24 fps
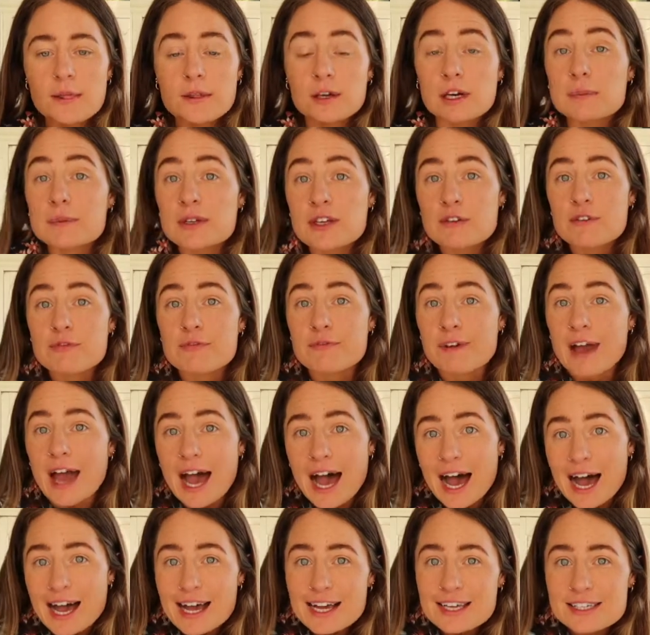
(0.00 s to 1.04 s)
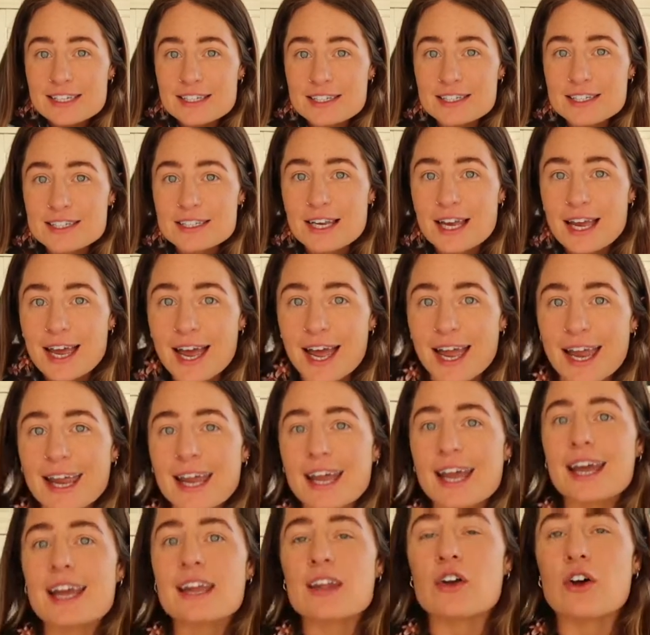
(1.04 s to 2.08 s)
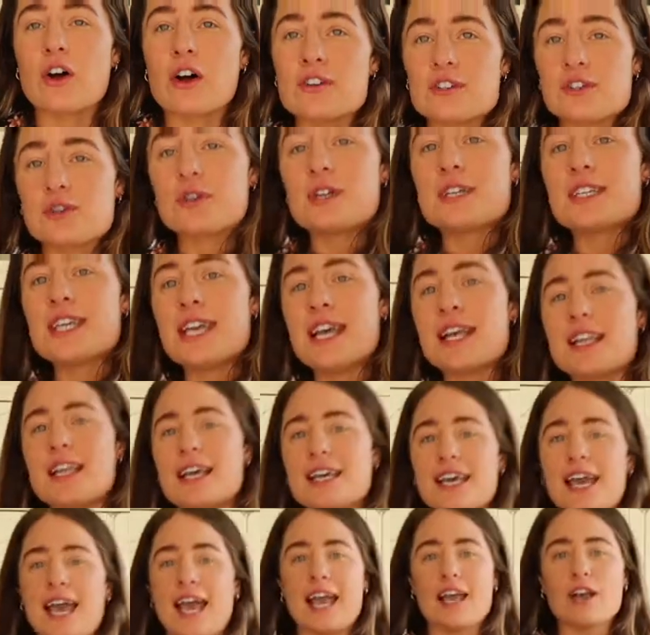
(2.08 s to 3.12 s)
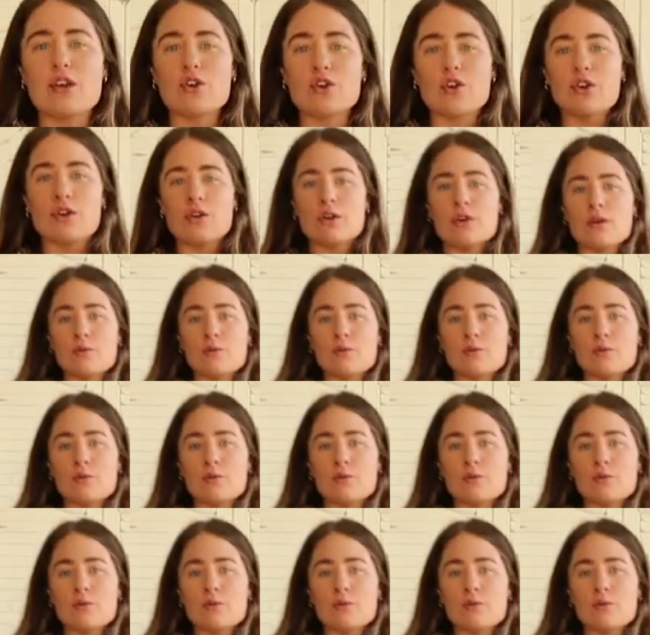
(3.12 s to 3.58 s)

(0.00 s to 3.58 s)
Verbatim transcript: they're gonna be fast and they're also going to take like ankle